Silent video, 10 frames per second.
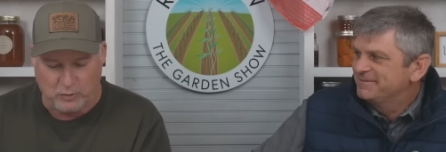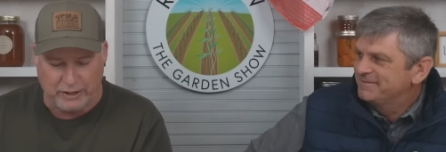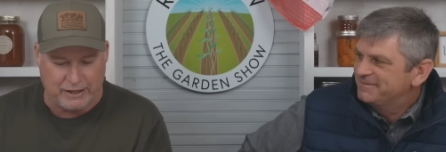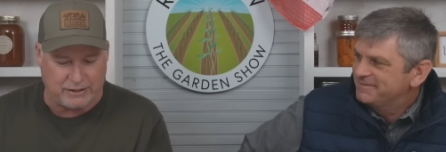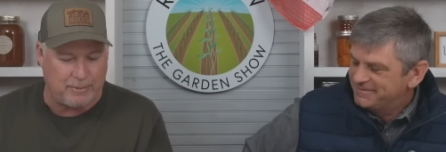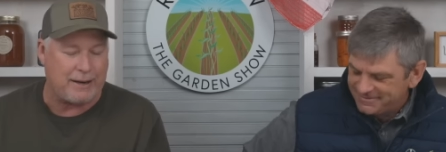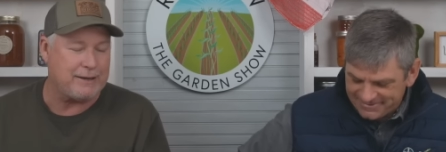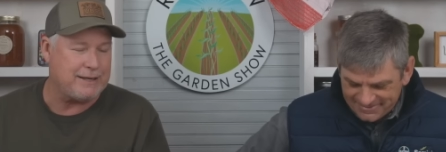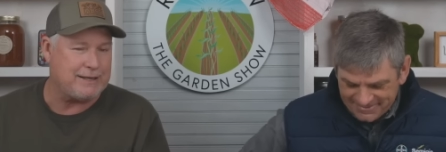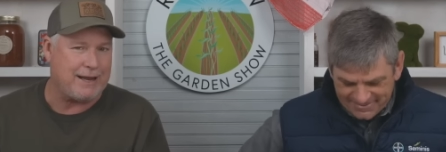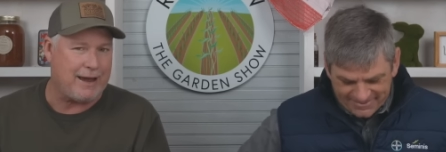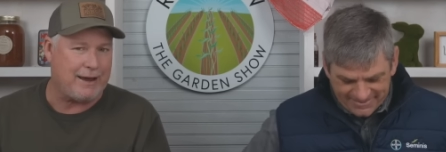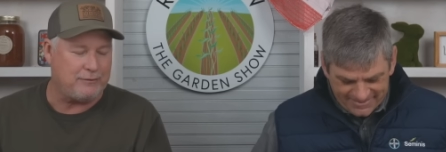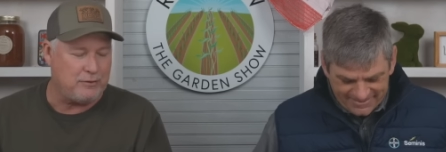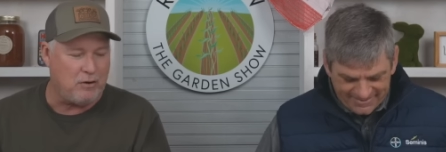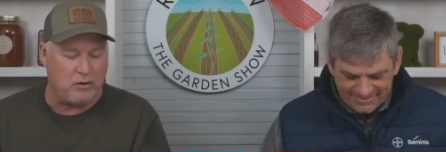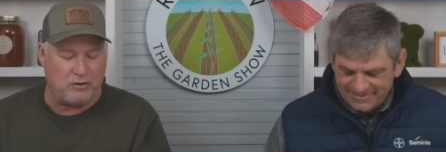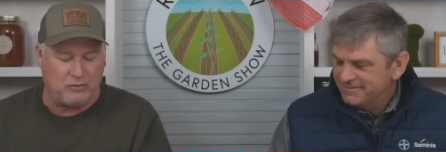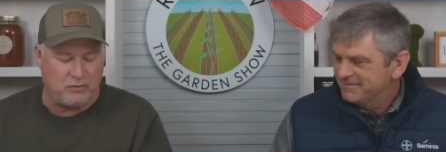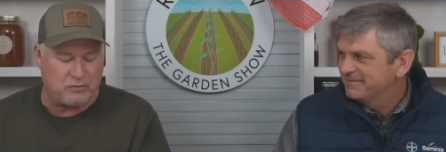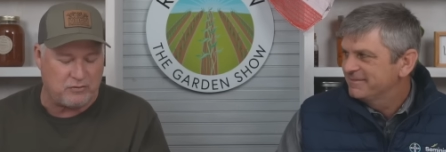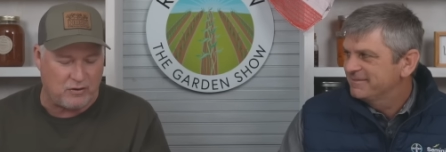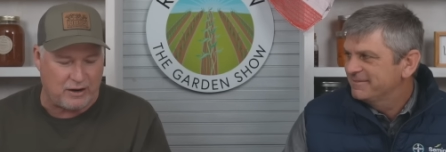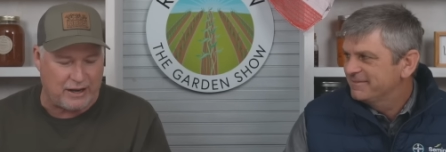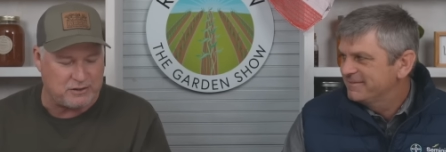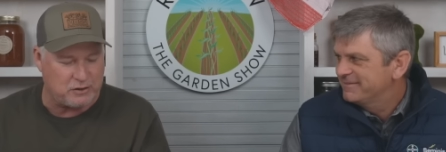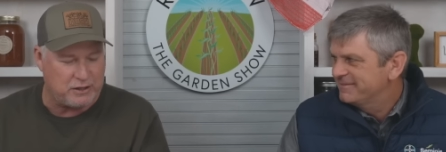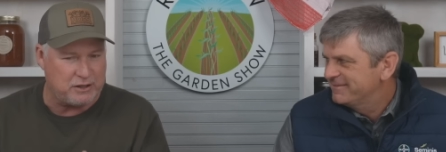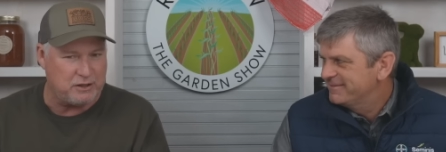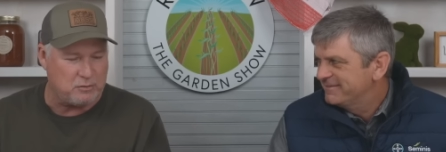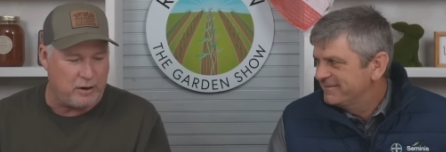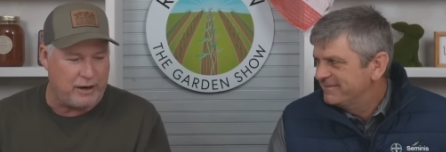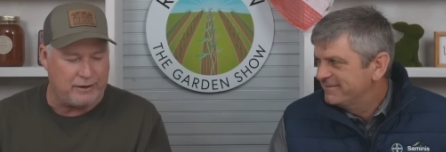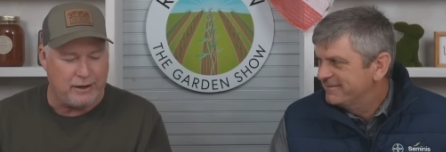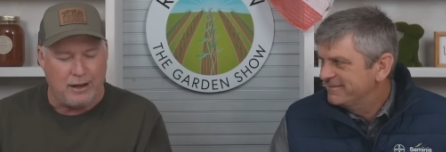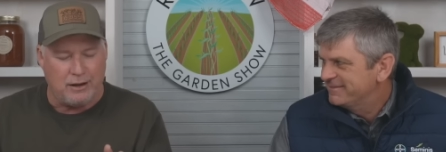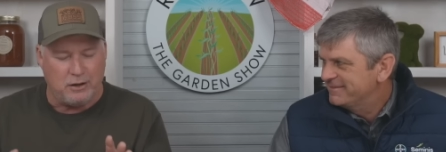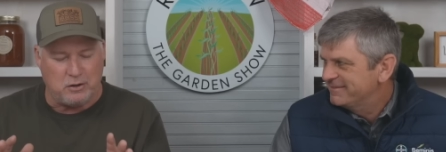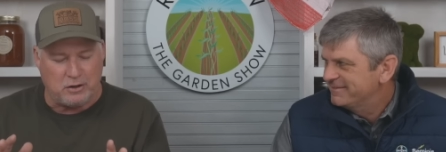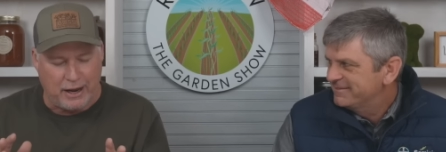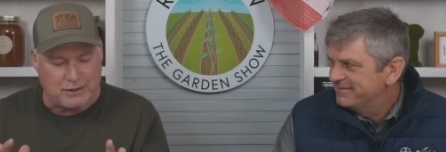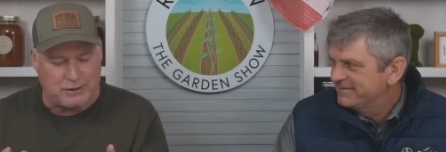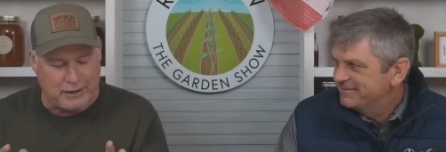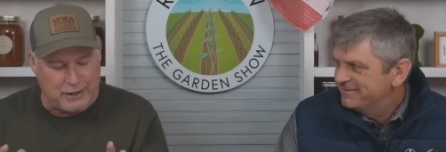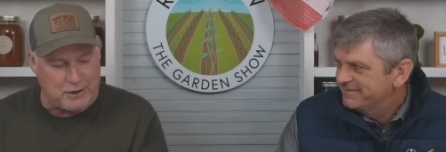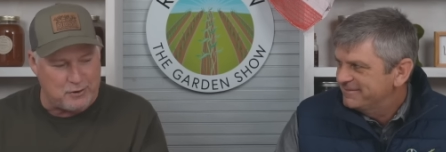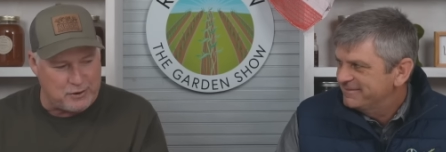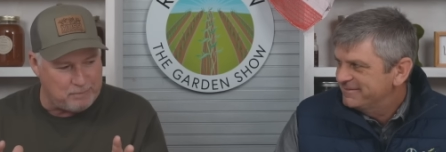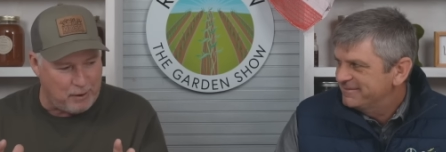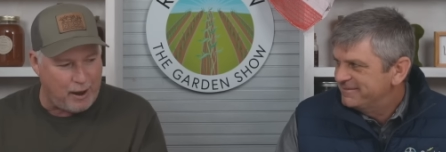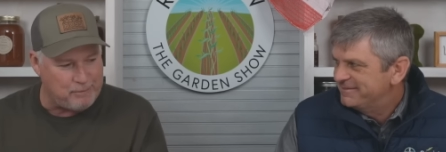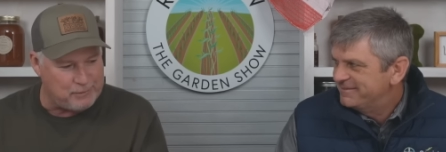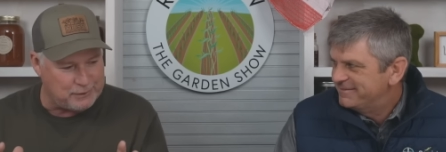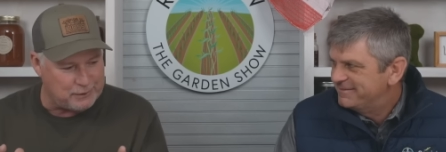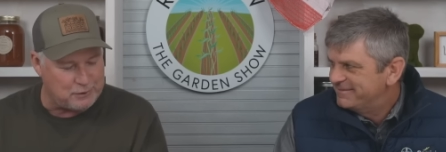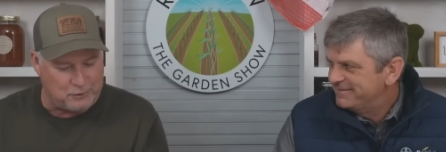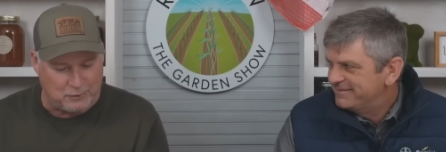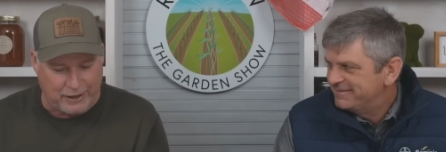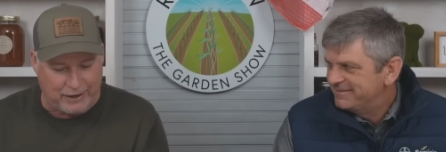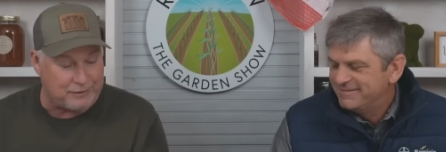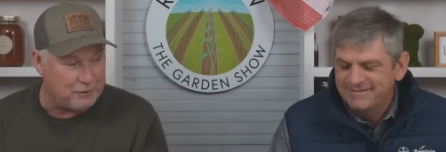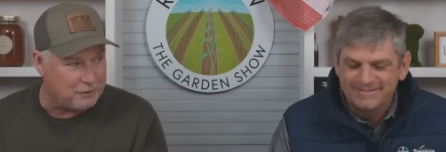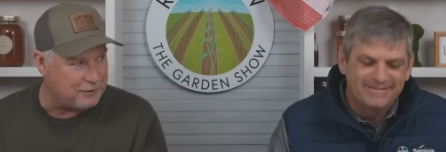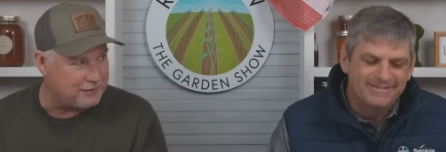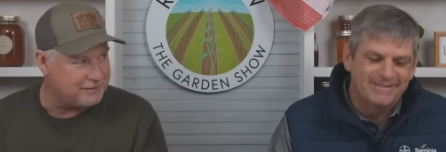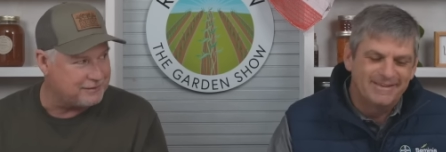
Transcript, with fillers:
Speaker 1: when it gets about knee high and you have you just fertilized, you get a good rain, you can actually hear it popping and growing out in the garden.